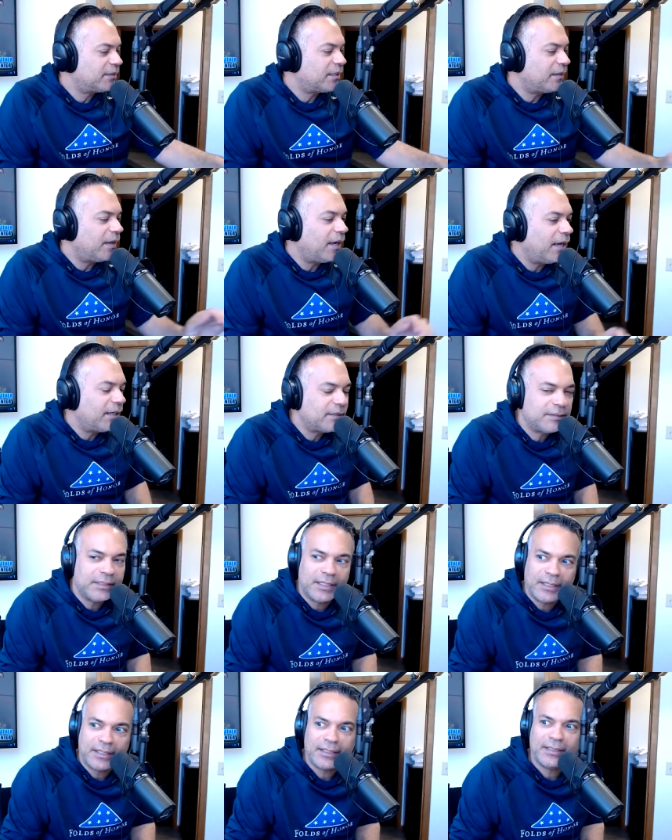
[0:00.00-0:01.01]
a lot,
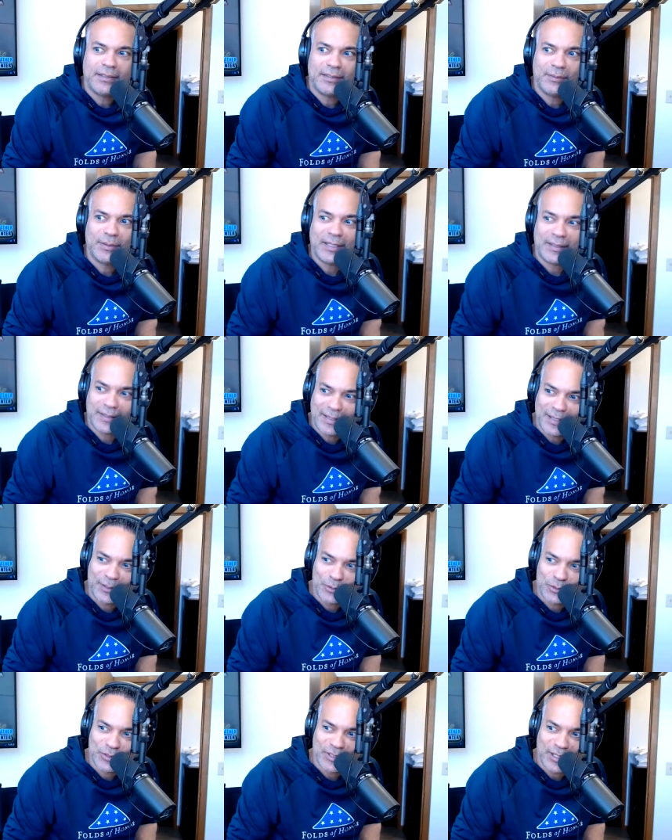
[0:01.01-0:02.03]
and we got the
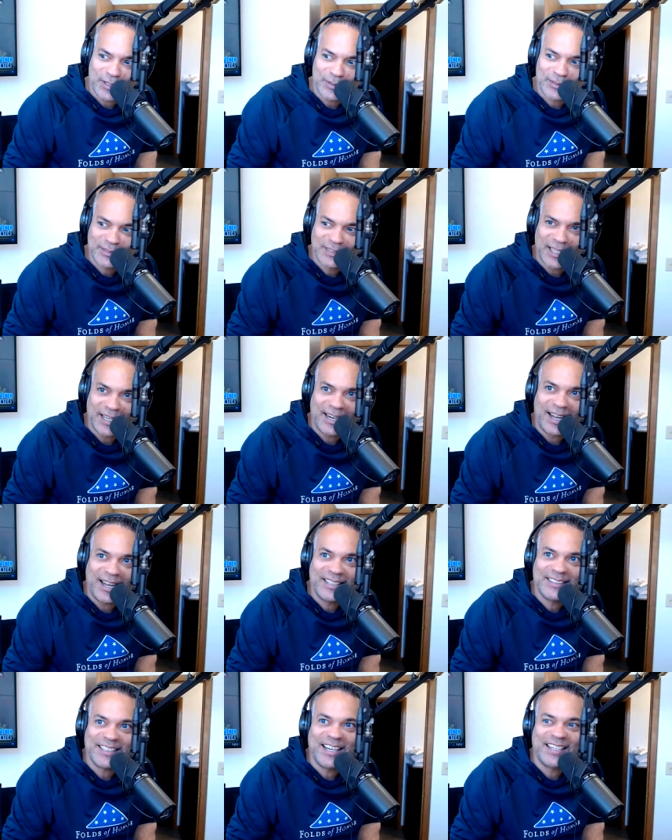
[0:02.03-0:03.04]
kiddos saying
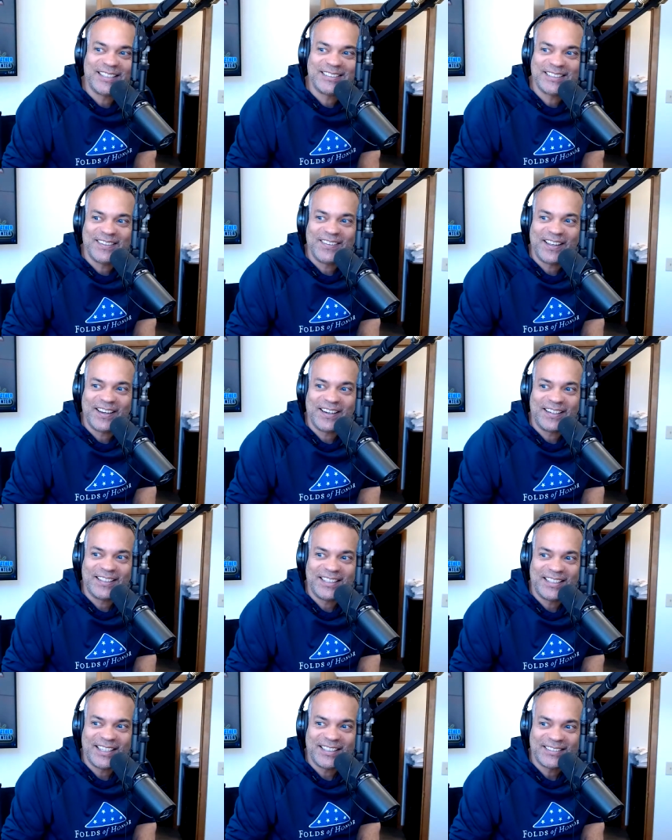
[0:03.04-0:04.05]
hi to Hudson there,
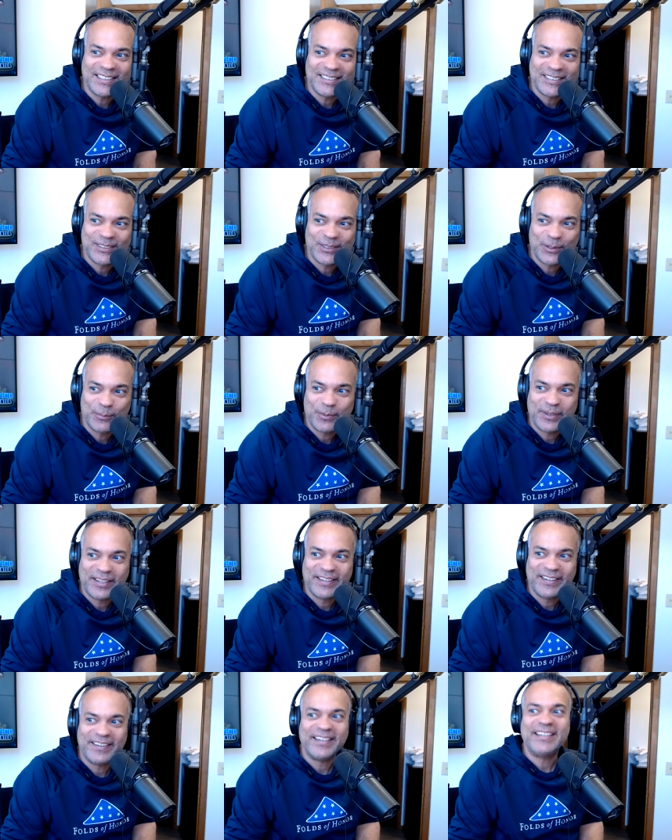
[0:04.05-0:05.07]
and Hudson's doing
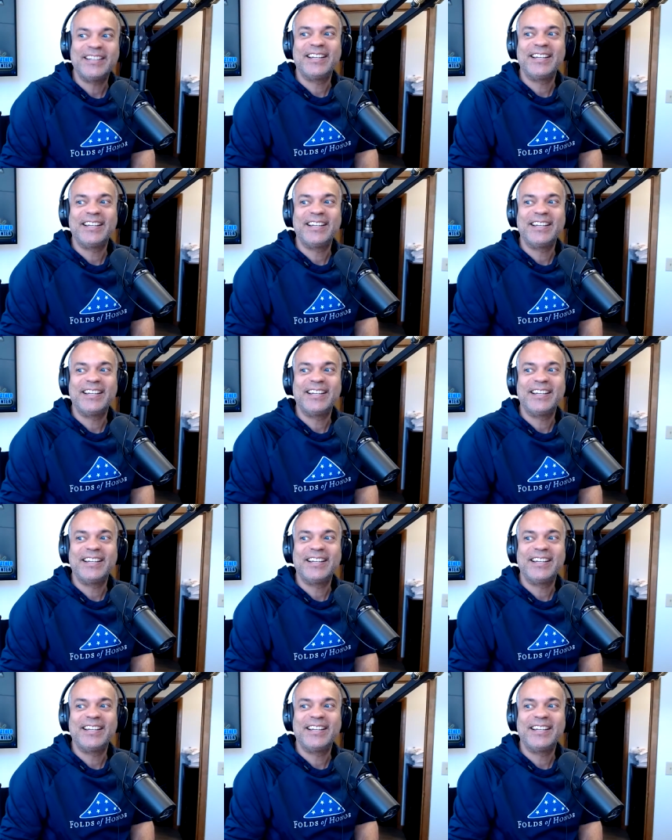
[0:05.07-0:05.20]
pretty good.